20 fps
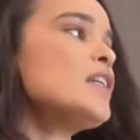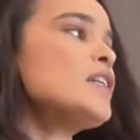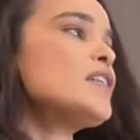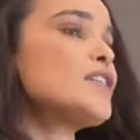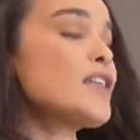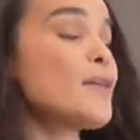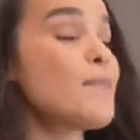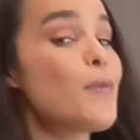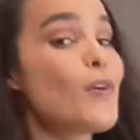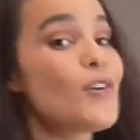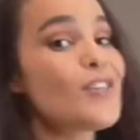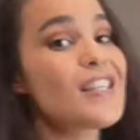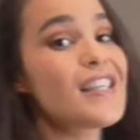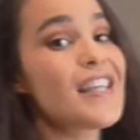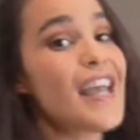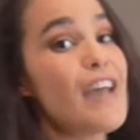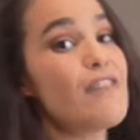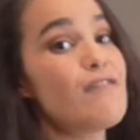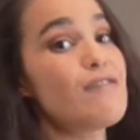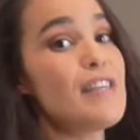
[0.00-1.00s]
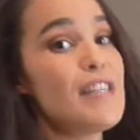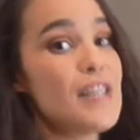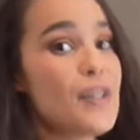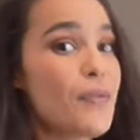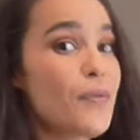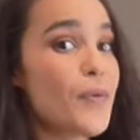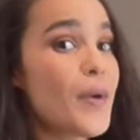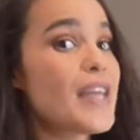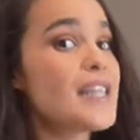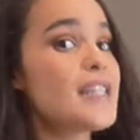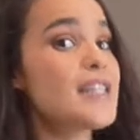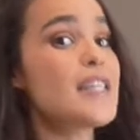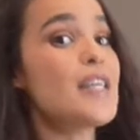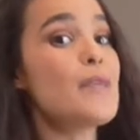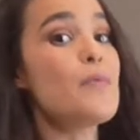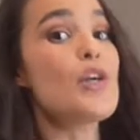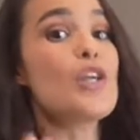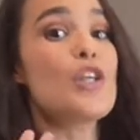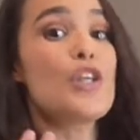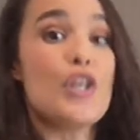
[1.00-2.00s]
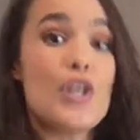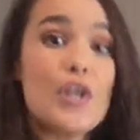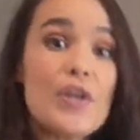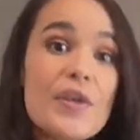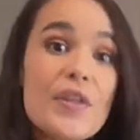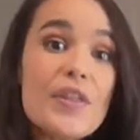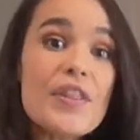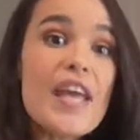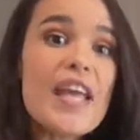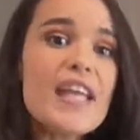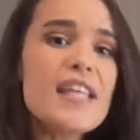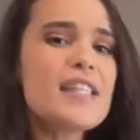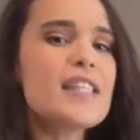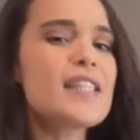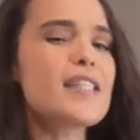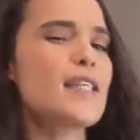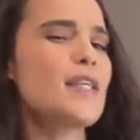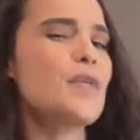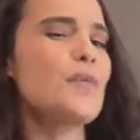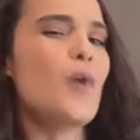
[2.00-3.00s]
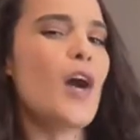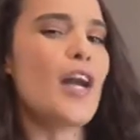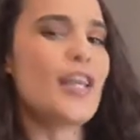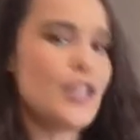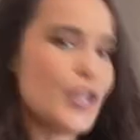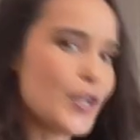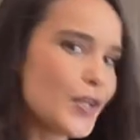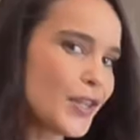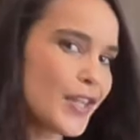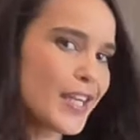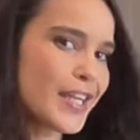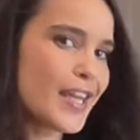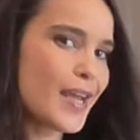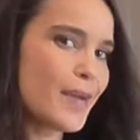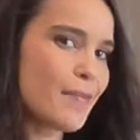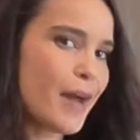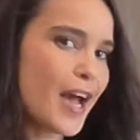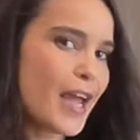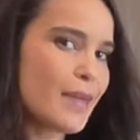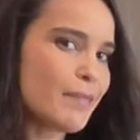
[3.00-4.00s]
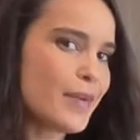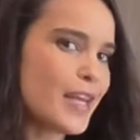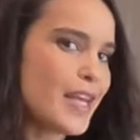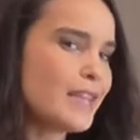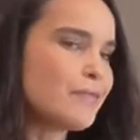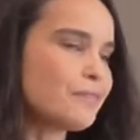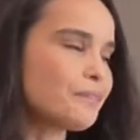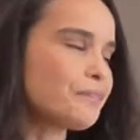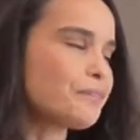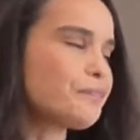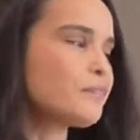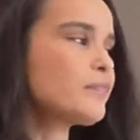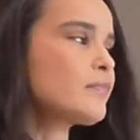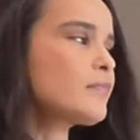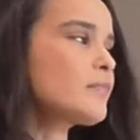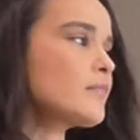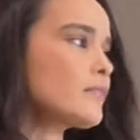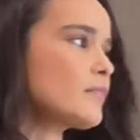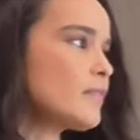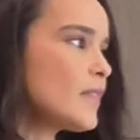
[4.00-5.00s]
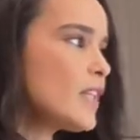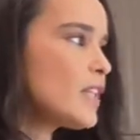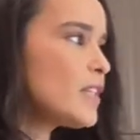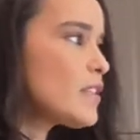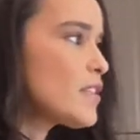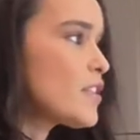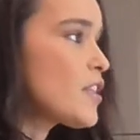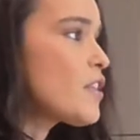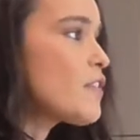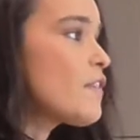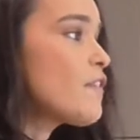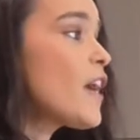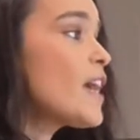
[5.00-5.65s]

So pause again, read through it, see what you think, see why you think it might be. So the